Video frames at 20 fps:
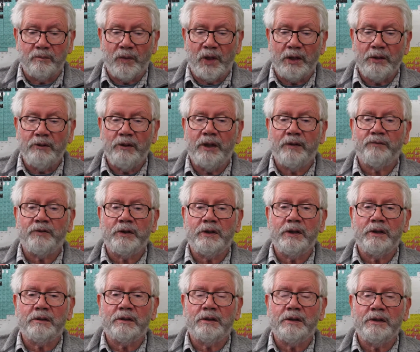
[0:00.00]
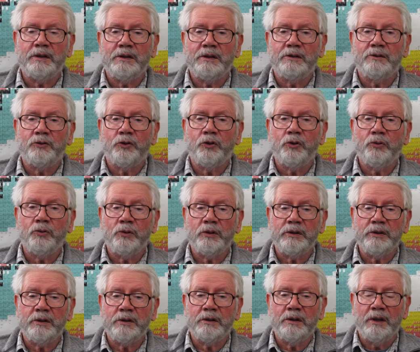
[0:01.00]
Then you have to get the
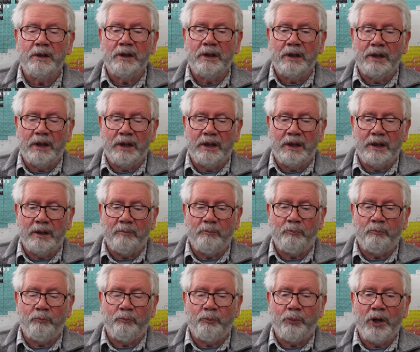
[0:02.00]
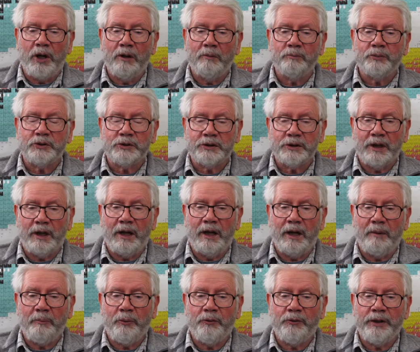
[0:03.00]
cooling uh, pumps
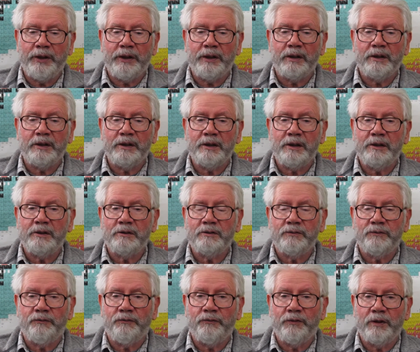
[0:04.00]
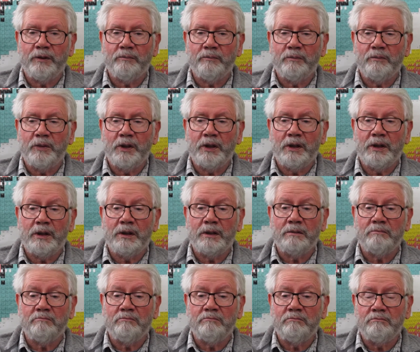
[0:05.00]
operating either from uh,
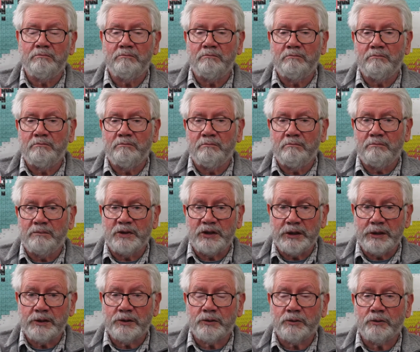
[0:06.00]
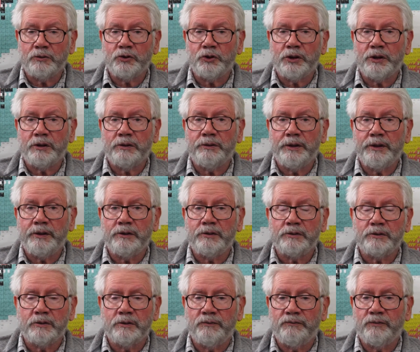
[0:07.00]
diesel
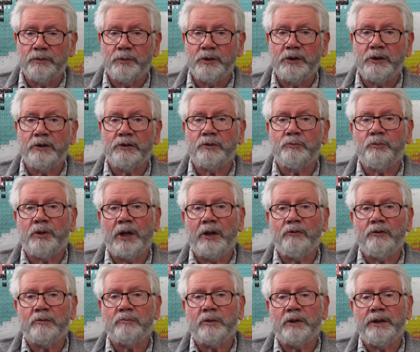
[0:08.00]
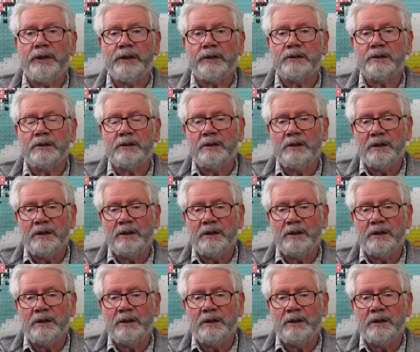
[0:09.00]
generators or from another power plant.